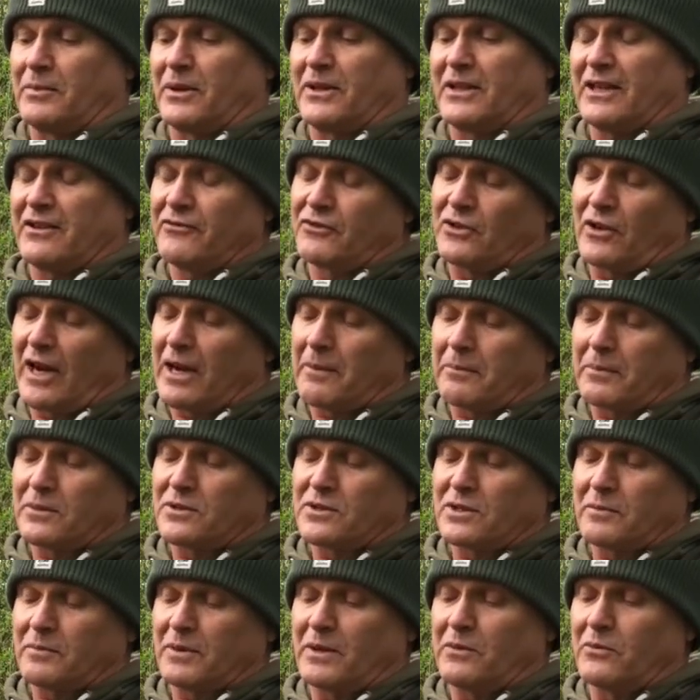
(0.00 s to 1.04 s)
And if you happen
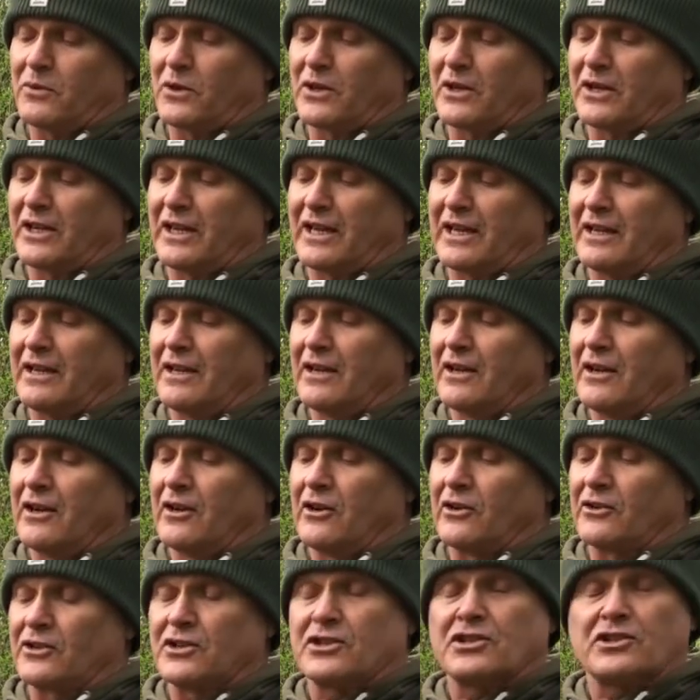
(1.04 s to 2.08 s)
to be working
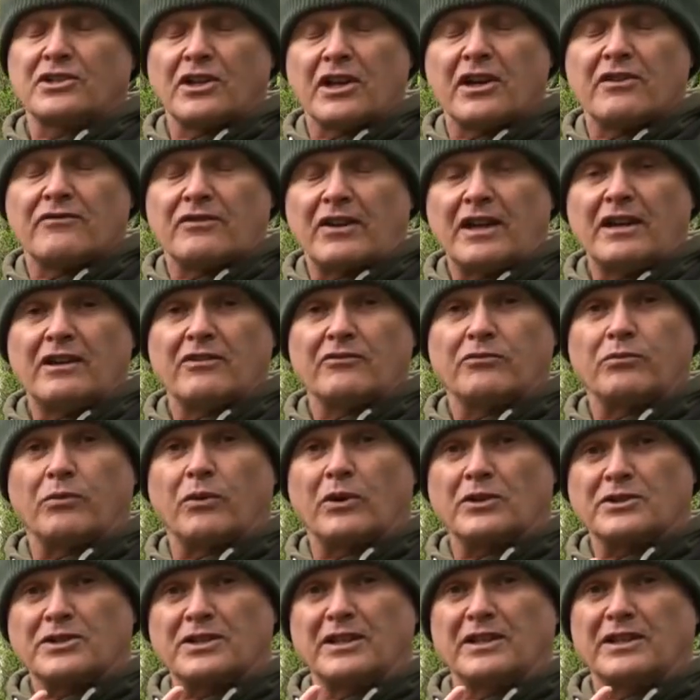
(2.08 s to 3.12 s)
on a survey of
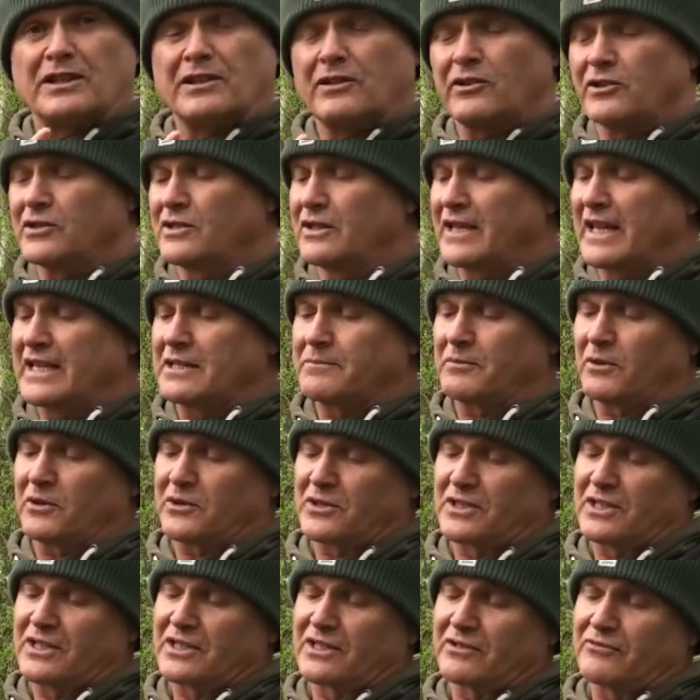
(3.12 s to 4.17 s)
what's in nest
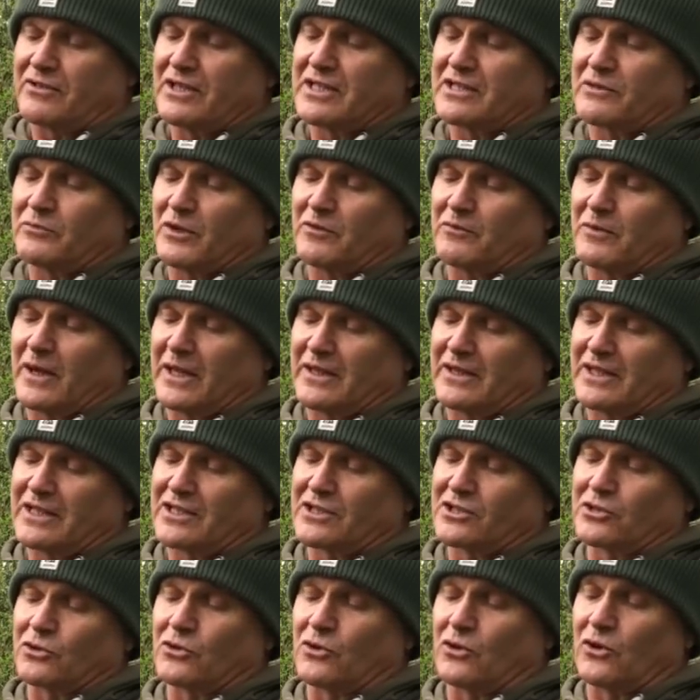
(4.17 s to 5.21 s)
boxes, the reason we've made this
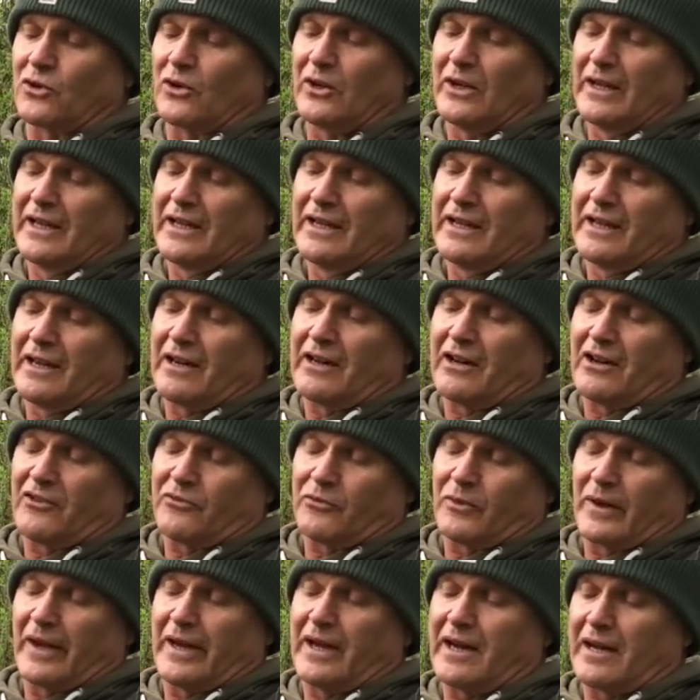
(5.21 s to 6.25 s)
door
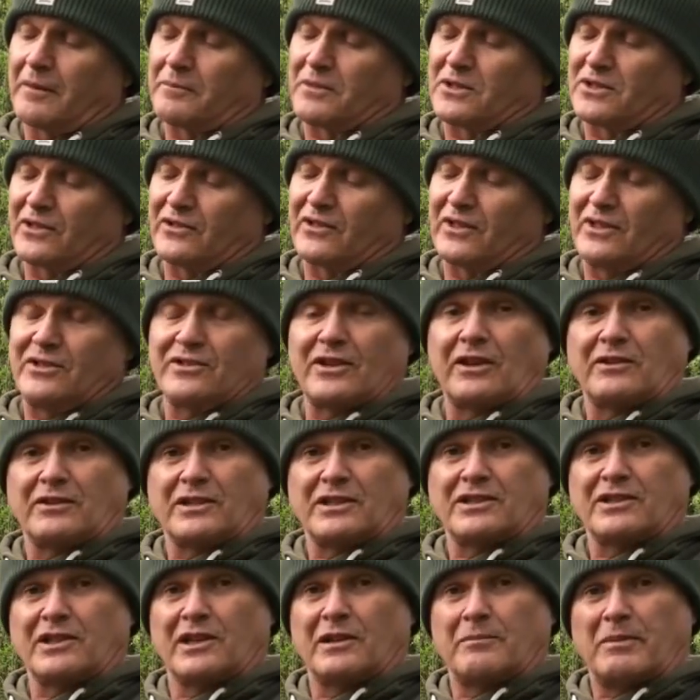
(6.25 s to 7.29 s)
halfway up is so that you don't
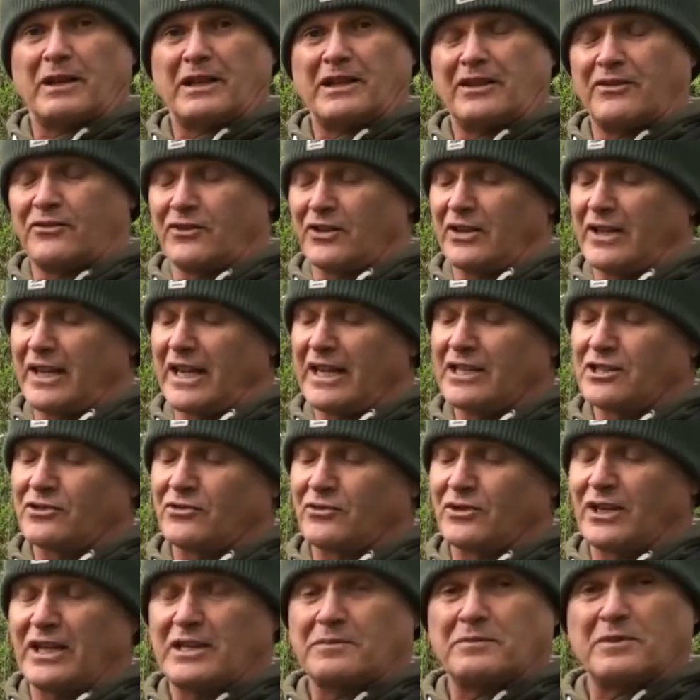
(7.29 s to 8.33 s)
disturb any of the nest or
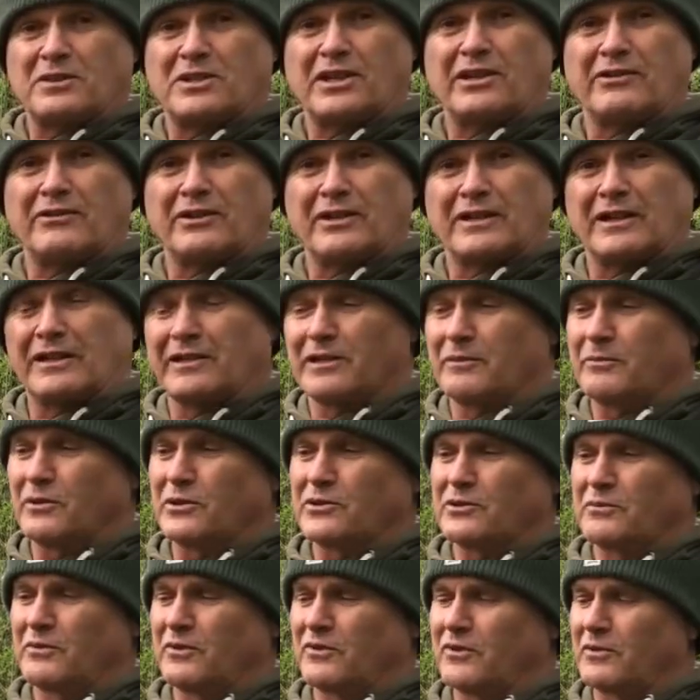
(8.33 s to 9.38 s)
nest material at the
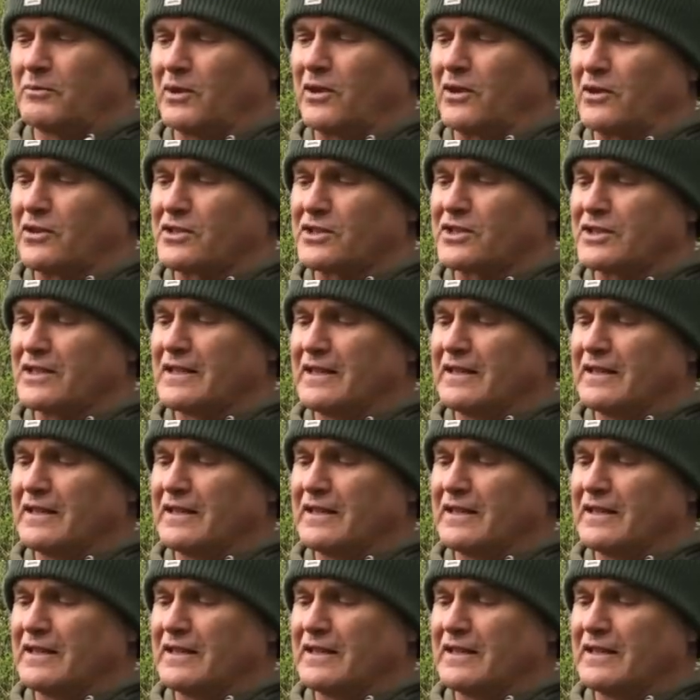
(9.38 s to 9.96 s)
bottom of the box.